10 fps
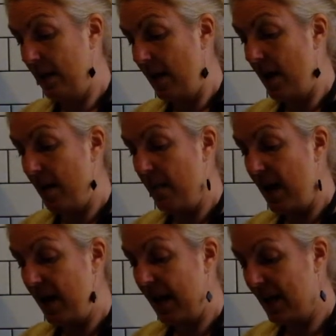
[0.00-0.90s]

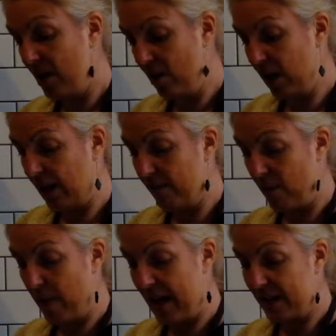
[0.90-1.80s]
And again, you're looking
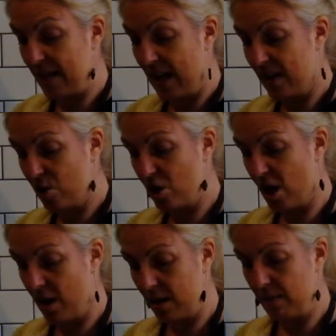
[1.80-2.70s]
for bite-sized
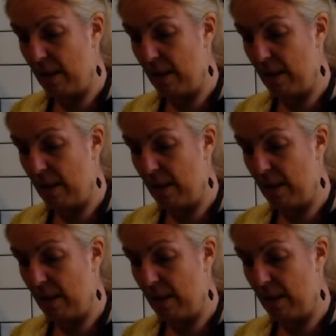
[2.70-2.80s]
chunks.